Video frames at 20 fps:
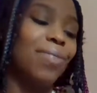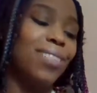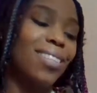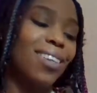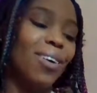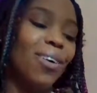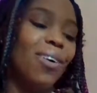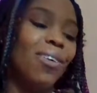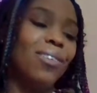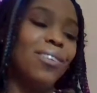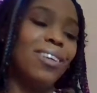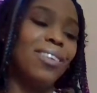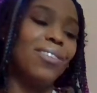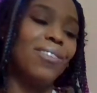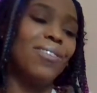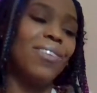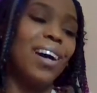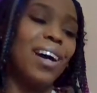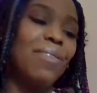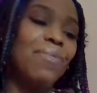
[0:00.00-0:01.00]
It's a whole nother
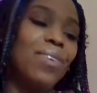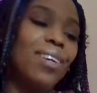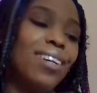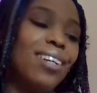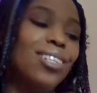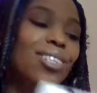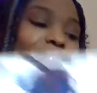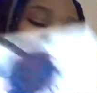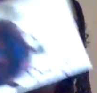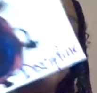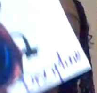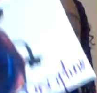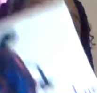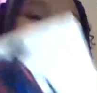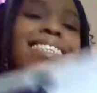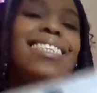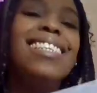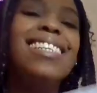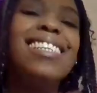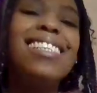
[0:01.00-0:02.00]
vibe because you've
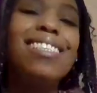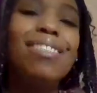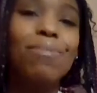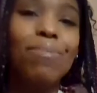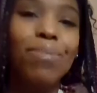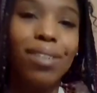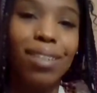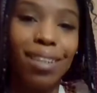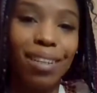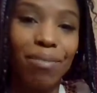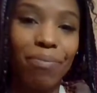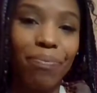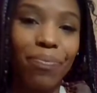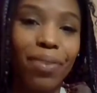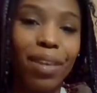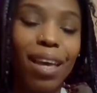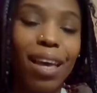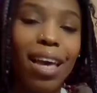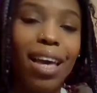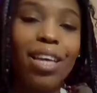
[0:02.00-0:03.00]
been disciplined.
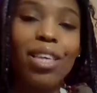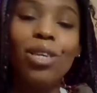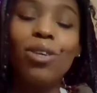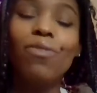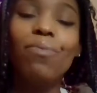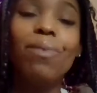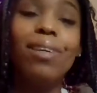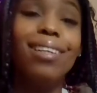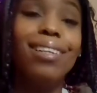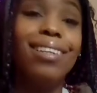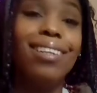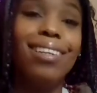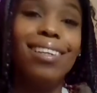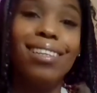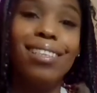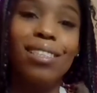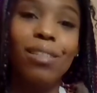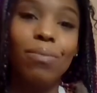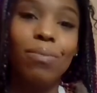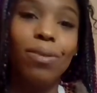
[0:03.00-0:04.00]
You've been
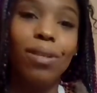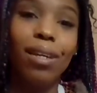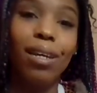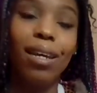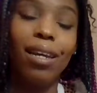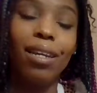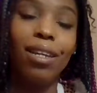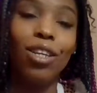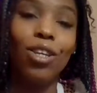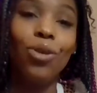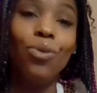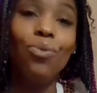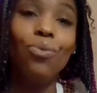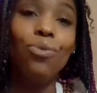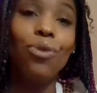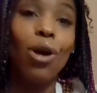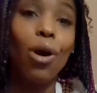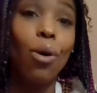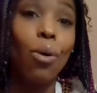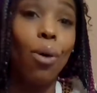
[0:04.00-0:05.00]
disciplined. You
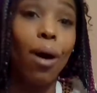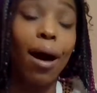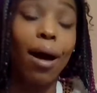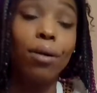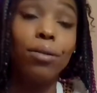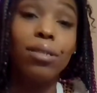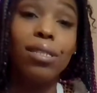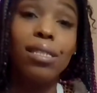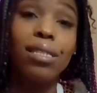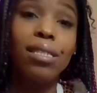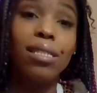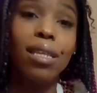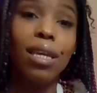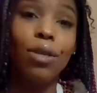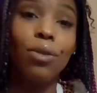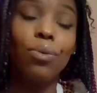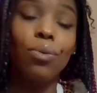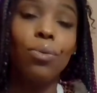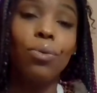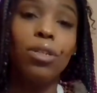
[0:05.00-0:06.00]
know how to see
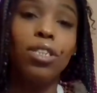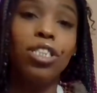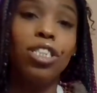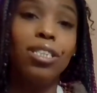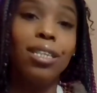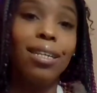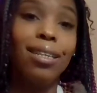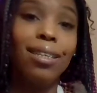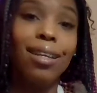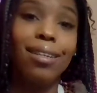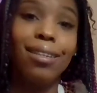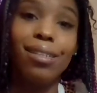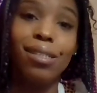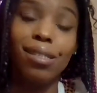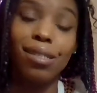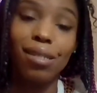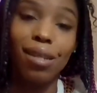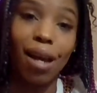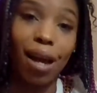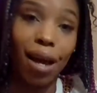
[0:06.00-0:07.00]
through the shit that
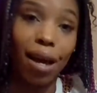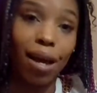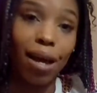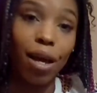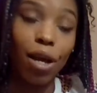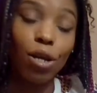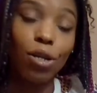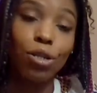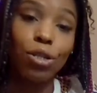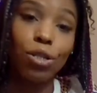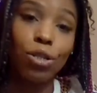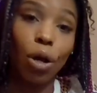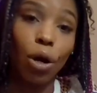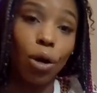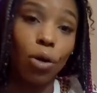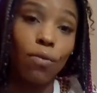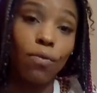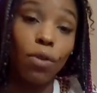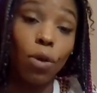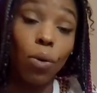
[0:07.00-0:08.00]
does not
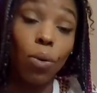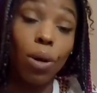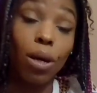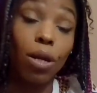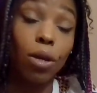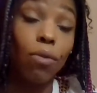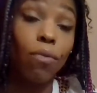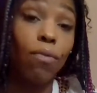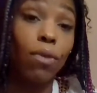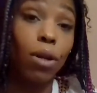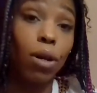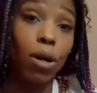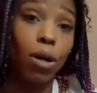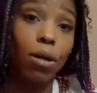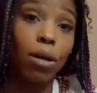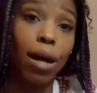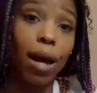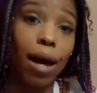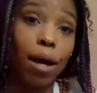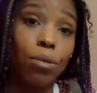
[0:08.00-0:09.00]
serve you, and you
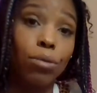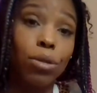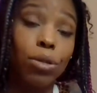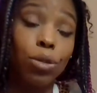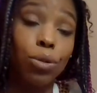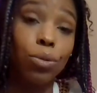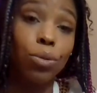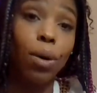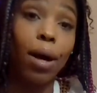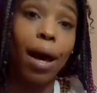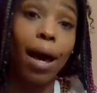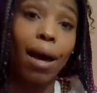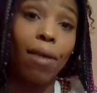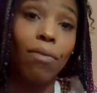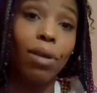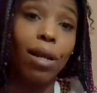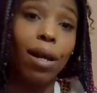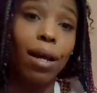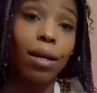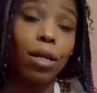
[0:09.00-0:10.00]
learn how to have
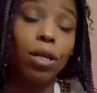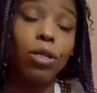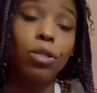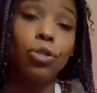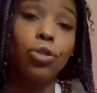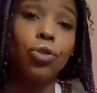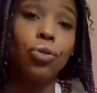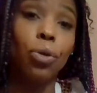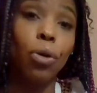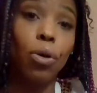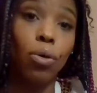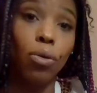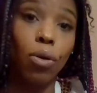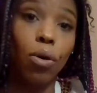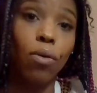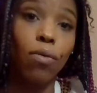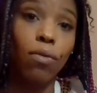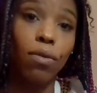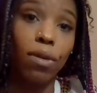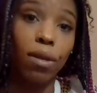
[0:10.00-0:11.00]
a lot of control
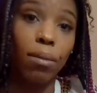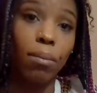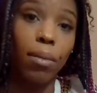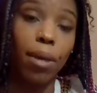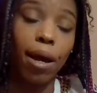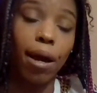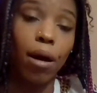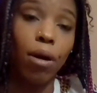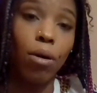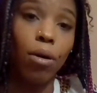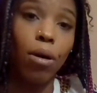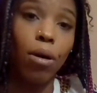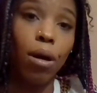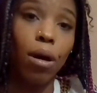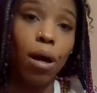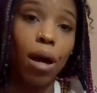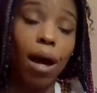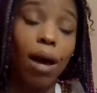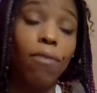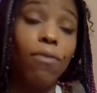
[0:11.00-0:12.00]
over them now.
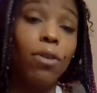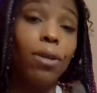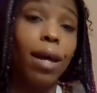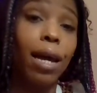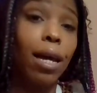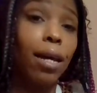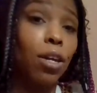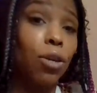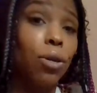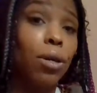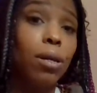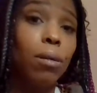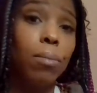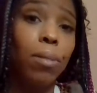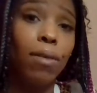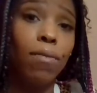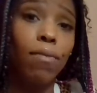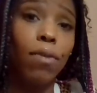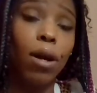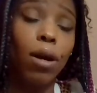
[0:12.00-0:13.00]
I feel like you could have
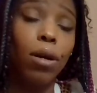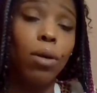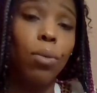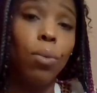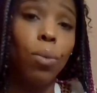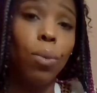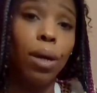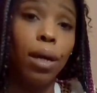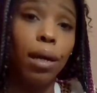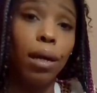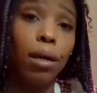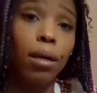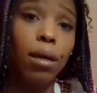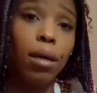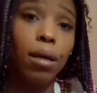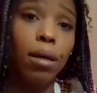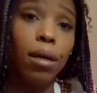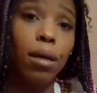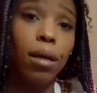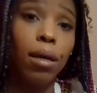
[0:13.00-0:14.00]
been very weak.
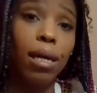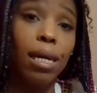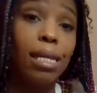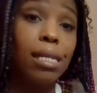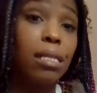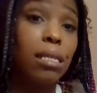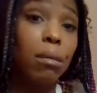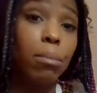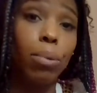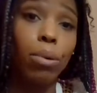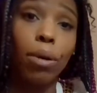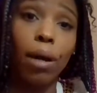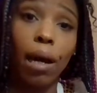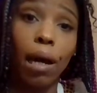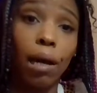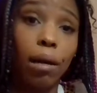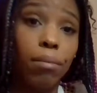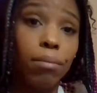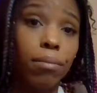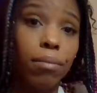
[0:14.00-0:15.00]
Easy
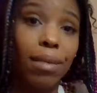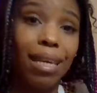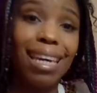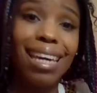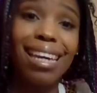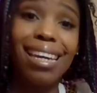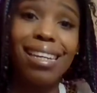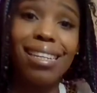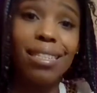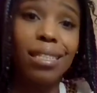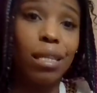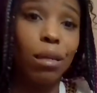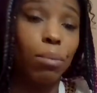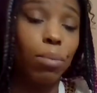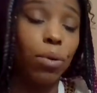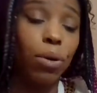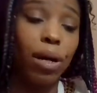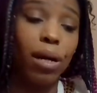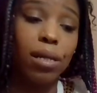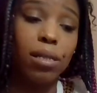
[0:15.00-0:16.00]
prey
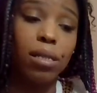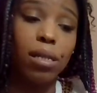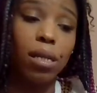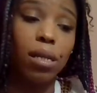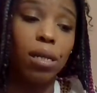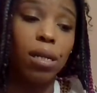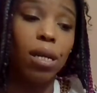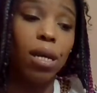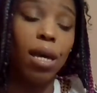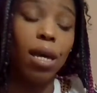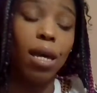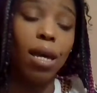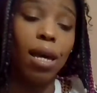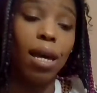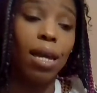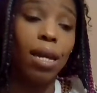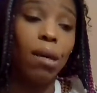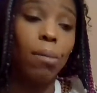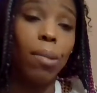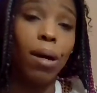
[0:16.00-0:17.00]
to
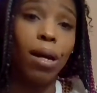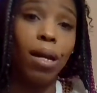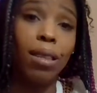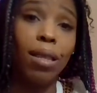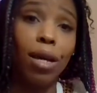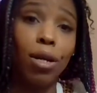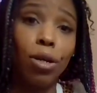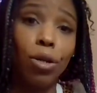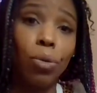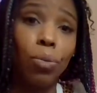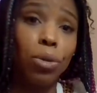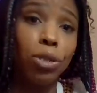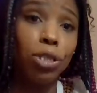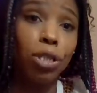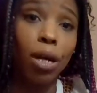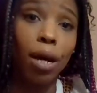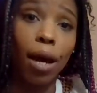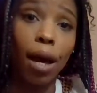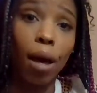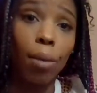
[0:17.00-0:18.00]
anybody that knew what
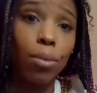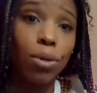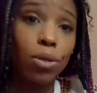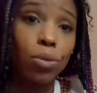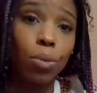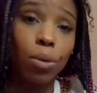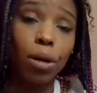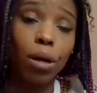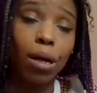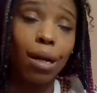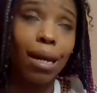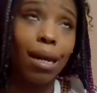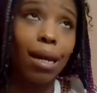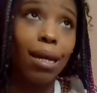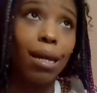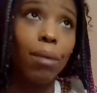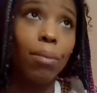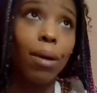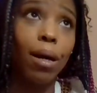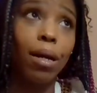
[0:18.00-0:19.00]
your habits were,
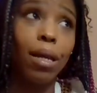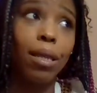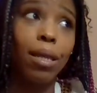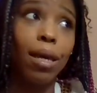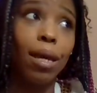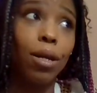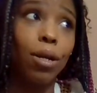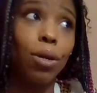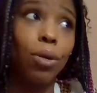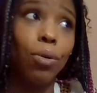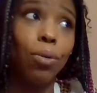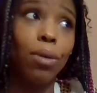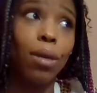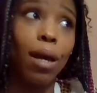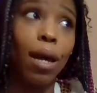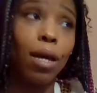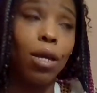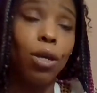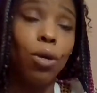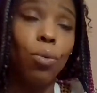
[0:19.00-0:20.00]
anybody that knew
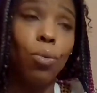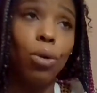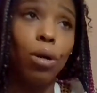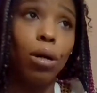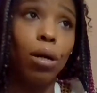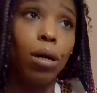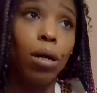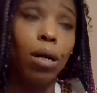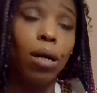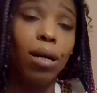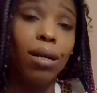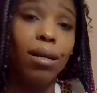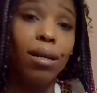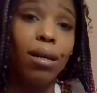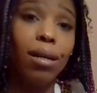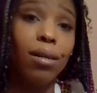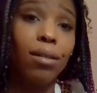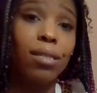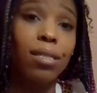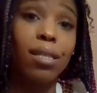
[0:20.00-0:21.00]
that you were
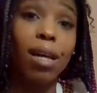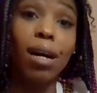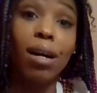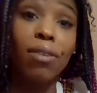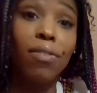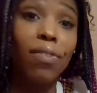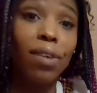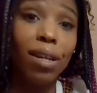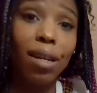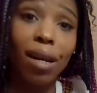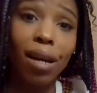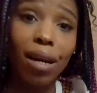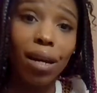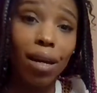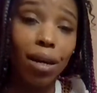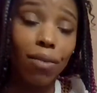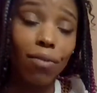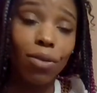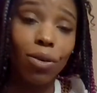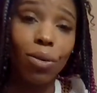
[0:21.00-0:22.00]
a sucker for
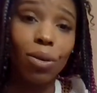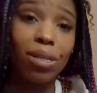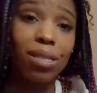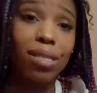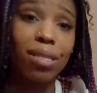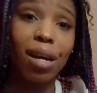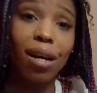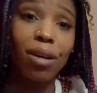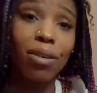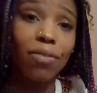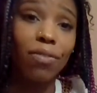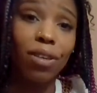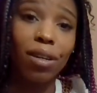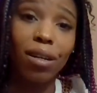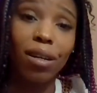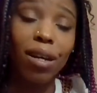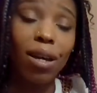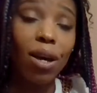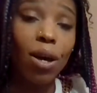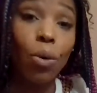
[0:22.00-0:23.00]
love, you were a sucker
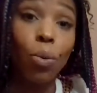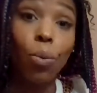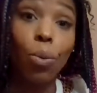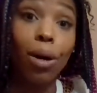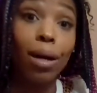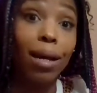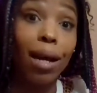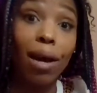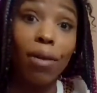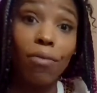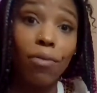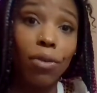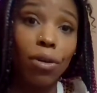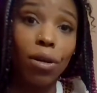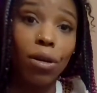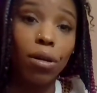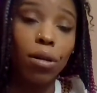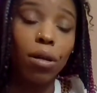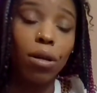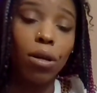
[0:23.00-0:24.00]
for whatever.